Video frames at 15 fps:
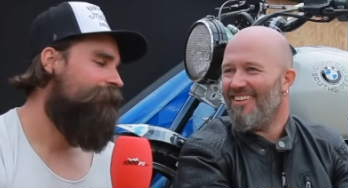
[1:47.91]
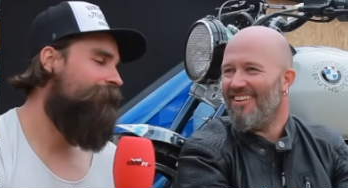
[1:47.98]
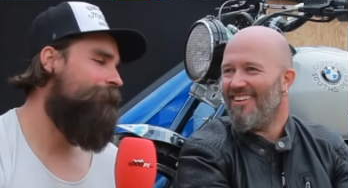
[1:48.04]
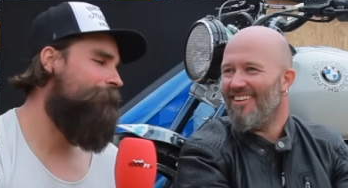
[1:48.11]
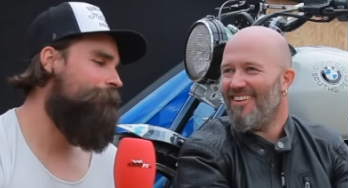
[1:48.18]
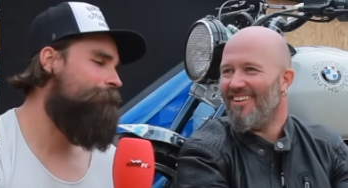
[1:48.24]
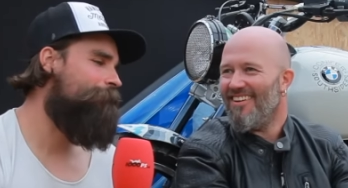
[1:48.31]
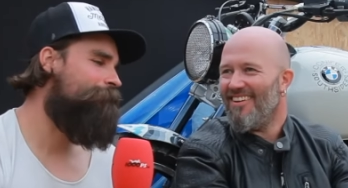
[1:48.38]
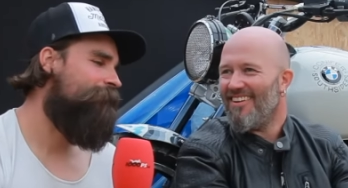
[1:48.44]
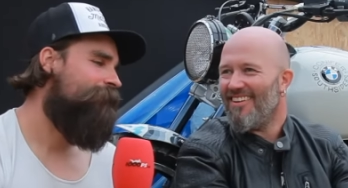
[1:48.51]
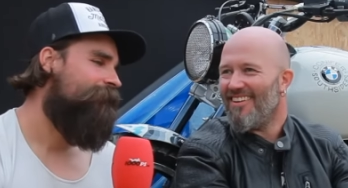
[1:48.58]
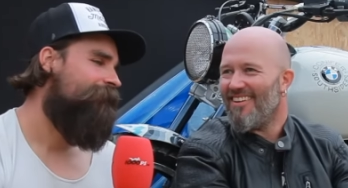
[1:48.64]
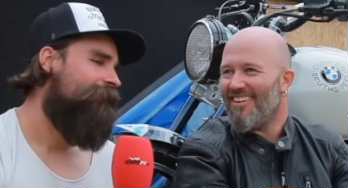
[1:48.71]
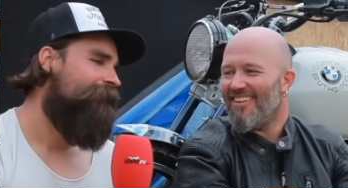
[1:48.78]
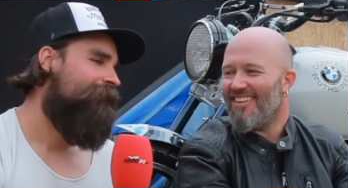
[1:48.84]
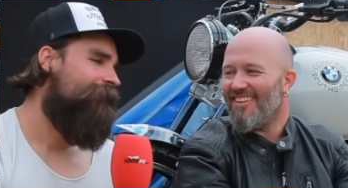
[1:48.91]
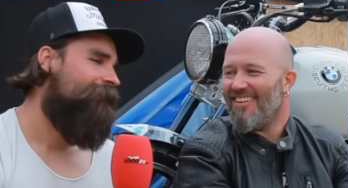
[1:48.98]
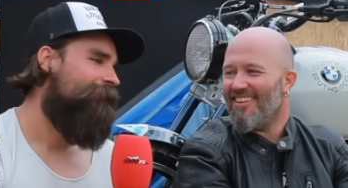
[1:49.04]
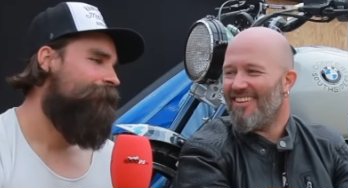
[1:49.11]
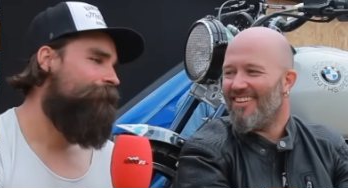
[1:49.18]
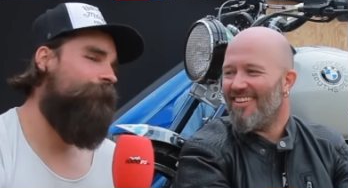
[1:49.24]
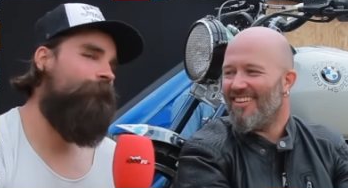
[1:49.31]
Speaker 1: Um,
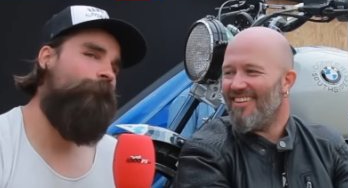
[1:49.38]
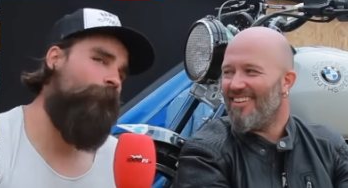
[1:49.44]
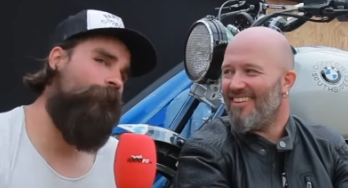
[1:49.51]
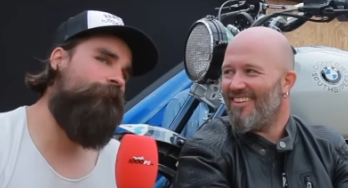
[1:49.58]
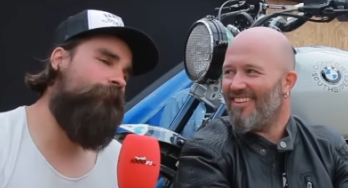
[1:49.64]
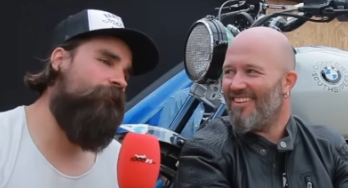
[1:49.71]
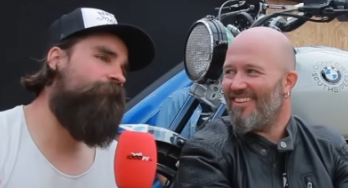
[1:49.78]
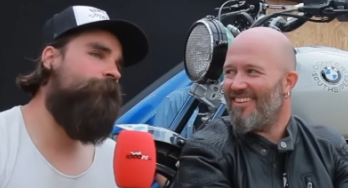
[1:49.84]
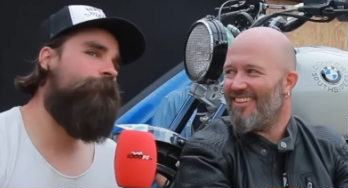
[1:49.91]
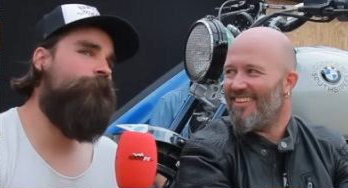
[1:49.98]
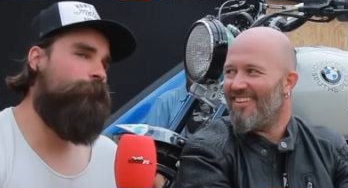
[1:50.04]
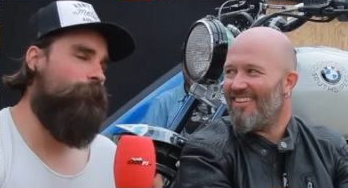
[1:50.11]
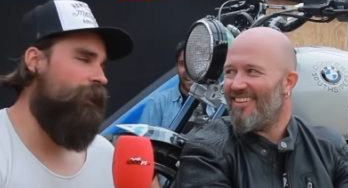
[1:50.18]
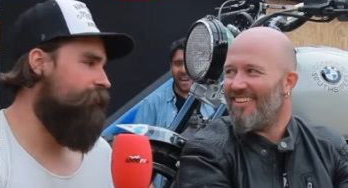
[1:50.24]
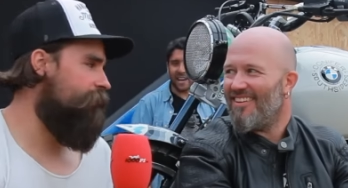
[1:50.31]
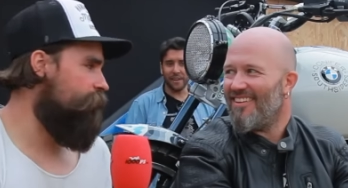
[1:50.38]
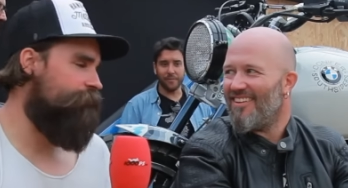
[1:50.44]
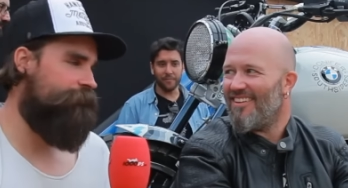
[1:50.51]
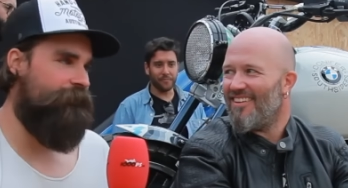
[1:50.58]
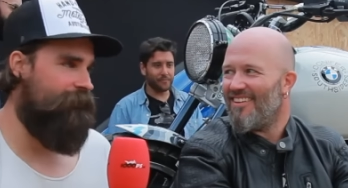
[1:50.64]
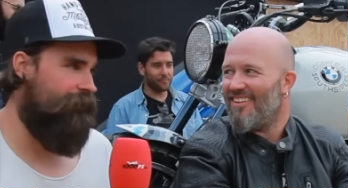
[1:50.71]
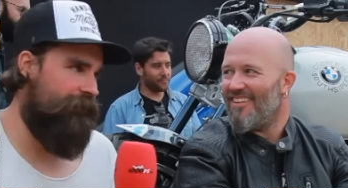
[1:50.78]
one of my favorite bikes
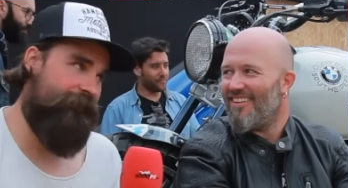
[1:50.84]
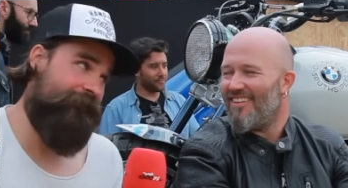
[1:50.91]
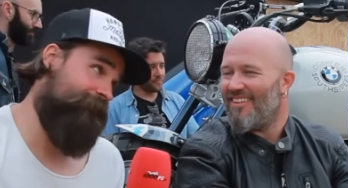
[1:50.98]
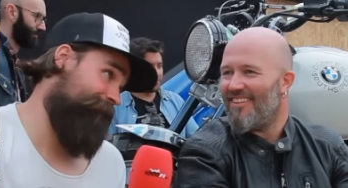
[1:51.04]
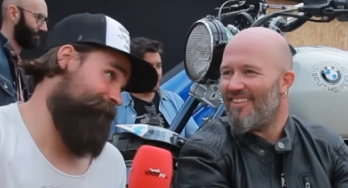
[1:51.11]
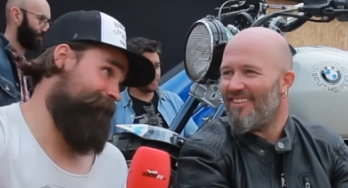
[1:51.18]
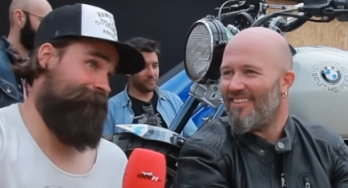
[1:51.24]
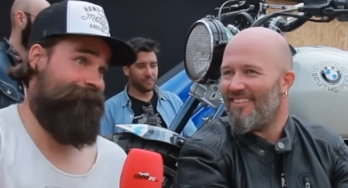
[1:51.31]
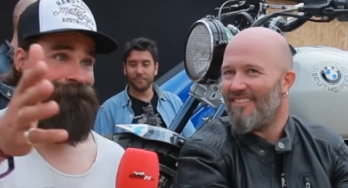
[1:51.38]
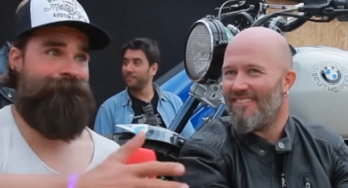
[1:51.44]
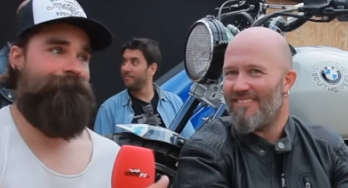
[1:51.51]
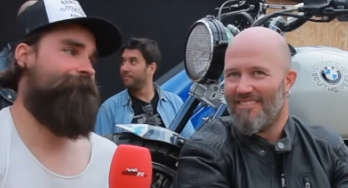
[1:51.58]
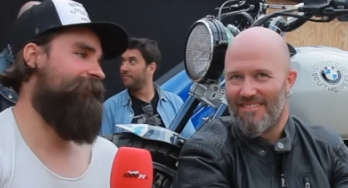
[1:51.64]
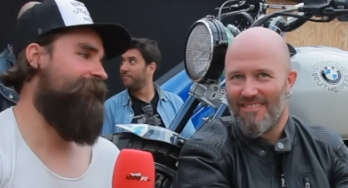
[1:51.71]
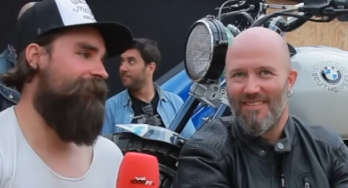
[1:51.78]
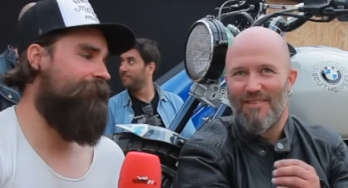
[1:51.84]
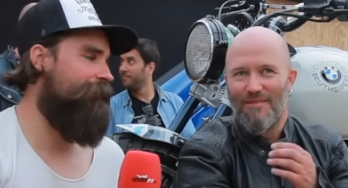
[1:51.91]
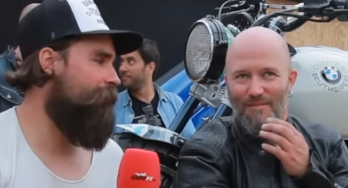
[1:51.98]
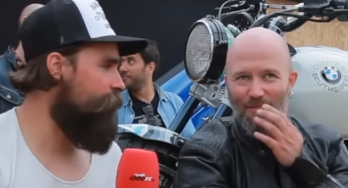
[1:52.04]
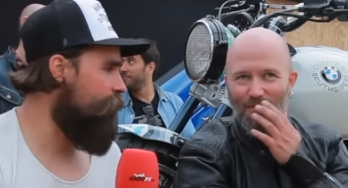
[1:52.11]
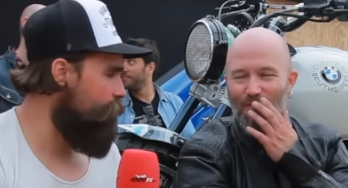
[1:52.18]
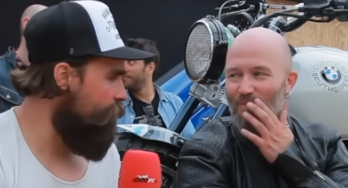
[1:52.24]
of the last 10
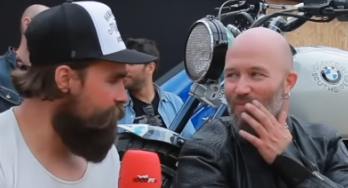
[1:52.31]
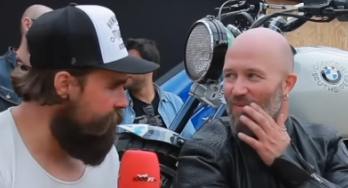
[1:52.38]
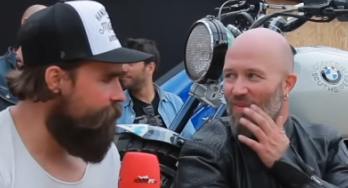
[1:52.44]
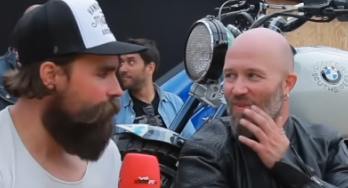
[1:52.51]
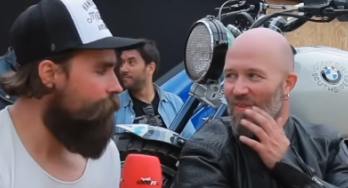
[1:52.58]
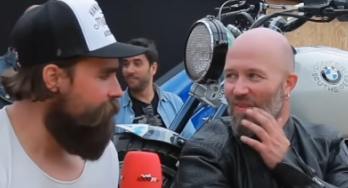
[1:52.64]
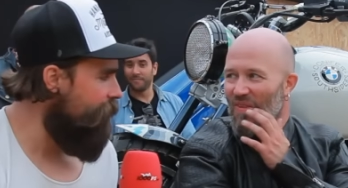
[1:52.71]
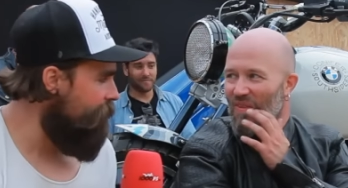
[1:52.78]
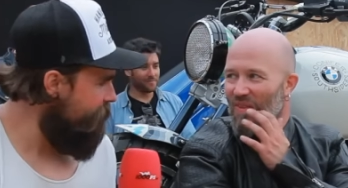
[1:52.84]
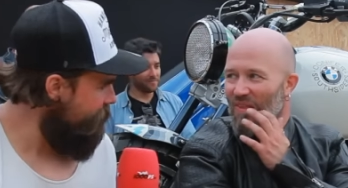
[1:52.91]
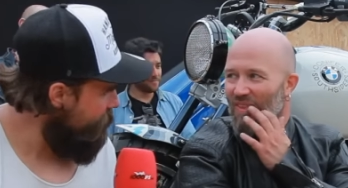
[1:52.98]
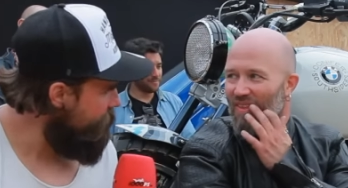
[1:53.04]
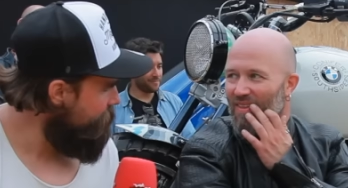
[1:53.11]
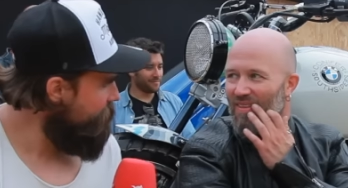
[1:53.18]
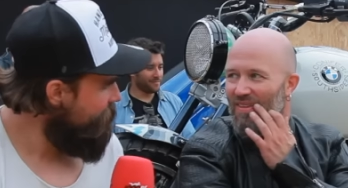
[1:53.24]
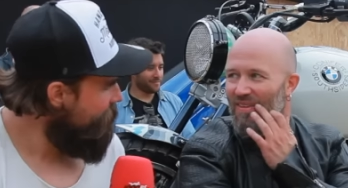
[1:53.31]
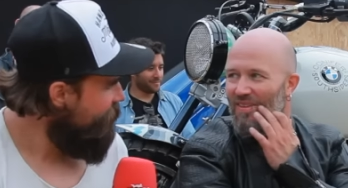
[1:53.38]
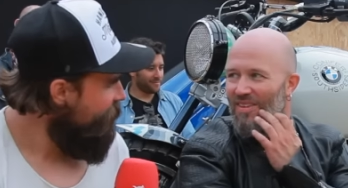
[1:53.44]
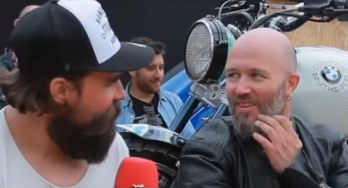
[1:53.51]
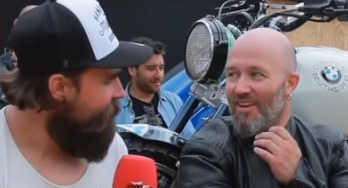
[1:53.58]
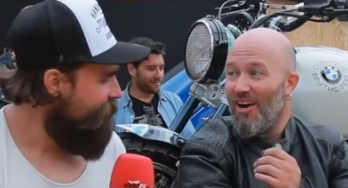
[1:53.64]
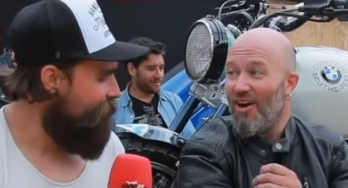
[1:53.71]
years was the R nineT.
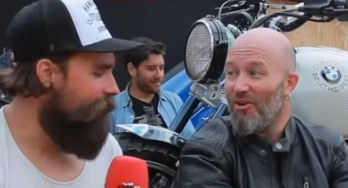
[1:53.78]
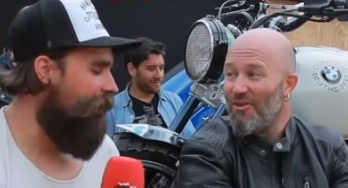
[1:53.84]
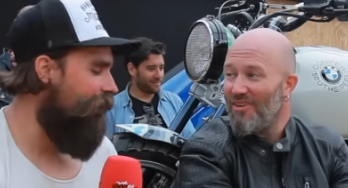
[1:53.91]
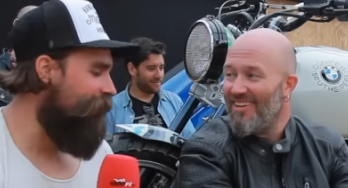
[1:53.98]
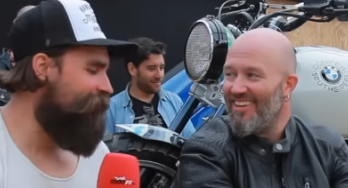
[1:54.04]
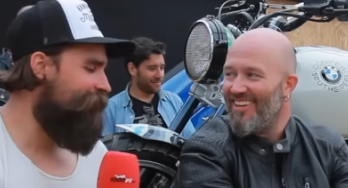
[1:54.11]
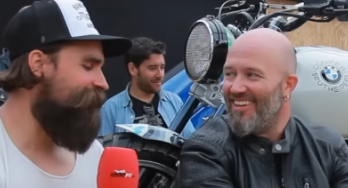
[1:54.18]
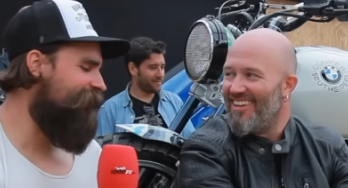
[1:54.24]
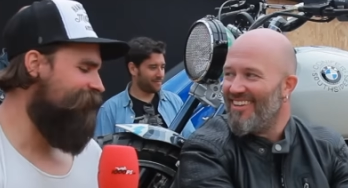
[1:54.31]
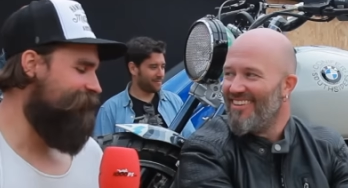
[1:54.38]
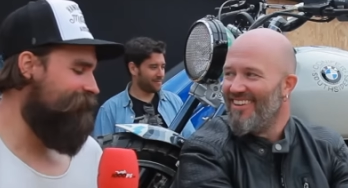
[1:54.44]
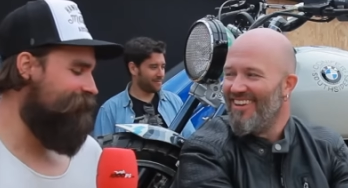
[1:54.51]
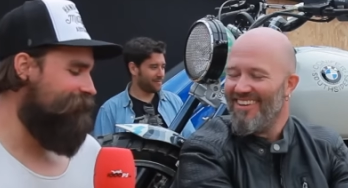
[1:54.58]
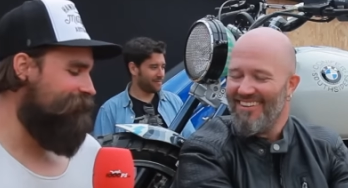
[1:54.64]
So oh, really? I think,